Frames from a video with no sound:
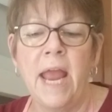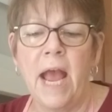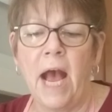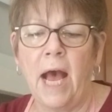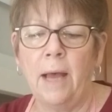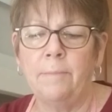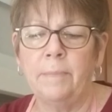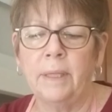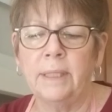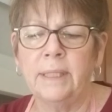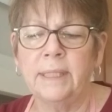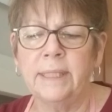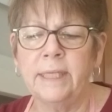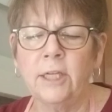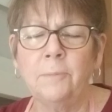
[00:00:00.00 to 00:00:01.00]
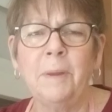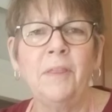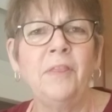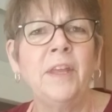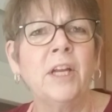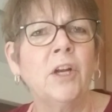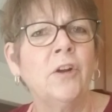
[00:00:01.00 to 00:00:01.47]
a little
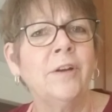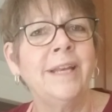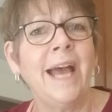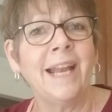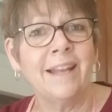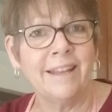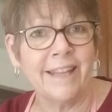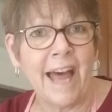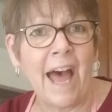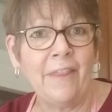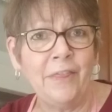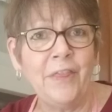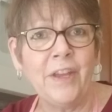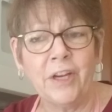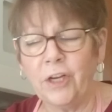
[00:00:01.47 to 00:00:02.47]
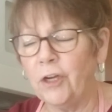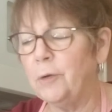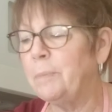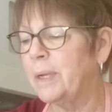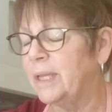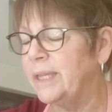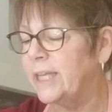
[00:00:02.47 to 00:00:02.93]
bit thicker, not a lot thicker,
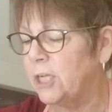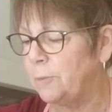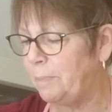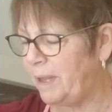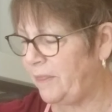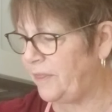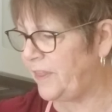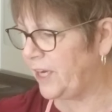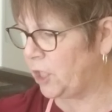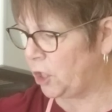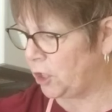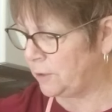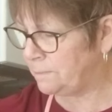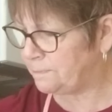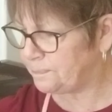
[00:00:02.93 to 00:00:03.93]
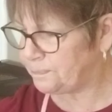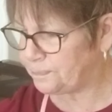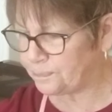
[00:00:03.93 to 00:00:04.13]
but a little bit thicker.